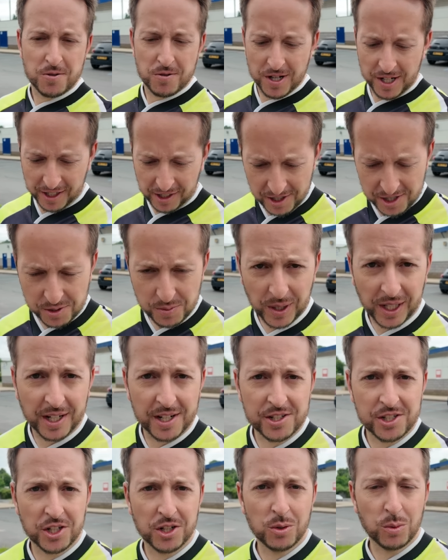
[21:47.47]
Right then, guys, we're
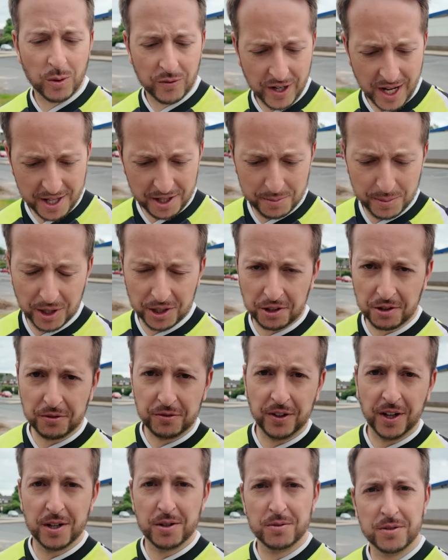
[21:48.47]
going to do without the
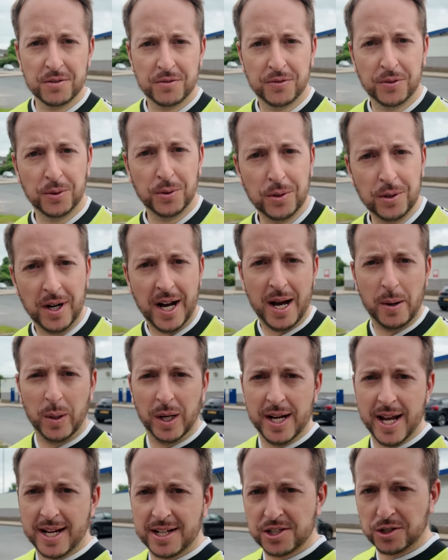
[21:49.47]
microphone for
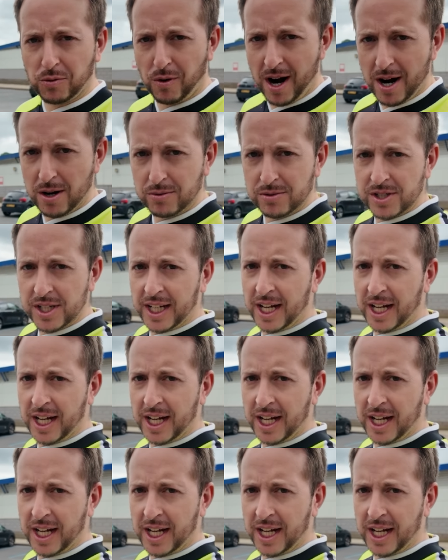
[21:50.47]
our next ground.